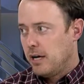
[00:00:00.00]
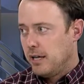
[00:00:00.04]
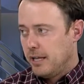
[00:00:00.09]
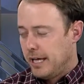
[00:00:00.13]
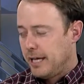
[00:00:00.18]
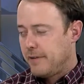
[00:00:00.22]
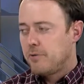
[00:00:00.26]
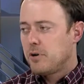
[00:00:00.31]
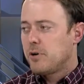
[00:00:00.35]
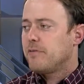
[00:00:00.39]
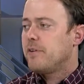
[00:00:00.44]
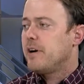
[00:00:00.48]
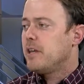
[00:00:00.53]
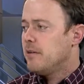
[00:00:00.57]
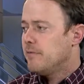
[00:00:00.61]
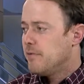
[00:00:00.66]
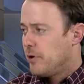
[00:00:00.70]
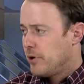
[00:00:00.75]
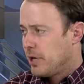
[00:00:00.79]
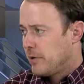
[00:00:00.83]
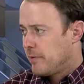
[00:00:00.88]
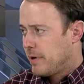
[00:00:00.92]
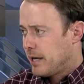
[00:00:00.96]
like if you want to find the
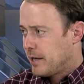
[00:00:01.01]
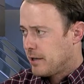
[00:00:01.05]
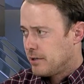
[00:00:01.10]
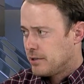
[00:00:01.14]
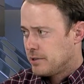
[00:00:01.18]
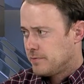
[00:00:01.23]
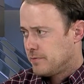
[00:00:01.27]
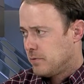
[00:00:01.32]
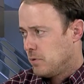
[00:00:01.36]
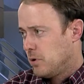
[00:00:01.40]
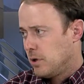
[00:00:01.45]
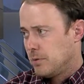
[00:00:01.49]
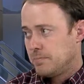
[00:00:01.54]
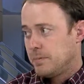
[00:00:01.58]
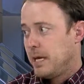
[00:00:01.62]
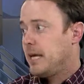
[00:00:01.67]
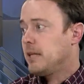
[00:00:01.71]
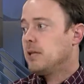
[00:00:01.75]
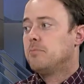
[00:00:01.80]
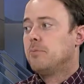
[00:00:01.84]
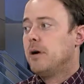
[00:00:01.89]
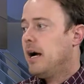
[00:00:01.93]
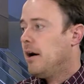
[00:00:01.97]
voting records for
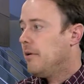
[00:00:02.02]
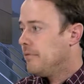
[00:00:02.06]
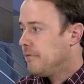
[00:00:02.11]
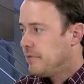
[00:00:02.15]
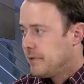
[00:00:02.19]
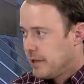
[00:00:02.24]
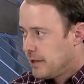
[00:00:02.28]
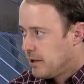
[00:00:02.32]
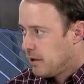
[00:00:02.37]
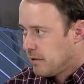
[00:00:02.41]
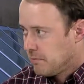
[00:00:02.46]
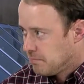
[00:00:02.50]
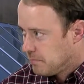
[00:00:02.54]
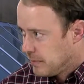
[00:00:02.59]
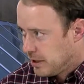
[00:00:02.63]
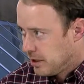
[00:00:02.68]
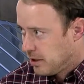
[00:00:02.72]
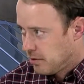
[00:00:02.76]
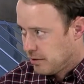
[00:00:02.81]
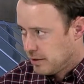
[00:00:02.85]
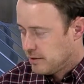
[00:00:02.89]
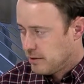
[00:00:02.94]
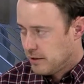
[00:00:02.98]
Caleb Rowden in our in
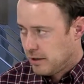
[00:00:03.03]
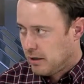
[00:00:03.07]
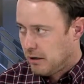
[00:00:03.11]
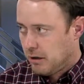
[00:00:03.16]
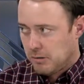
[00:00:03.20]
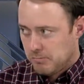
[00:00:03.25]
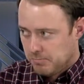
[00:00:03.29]
our our, uh,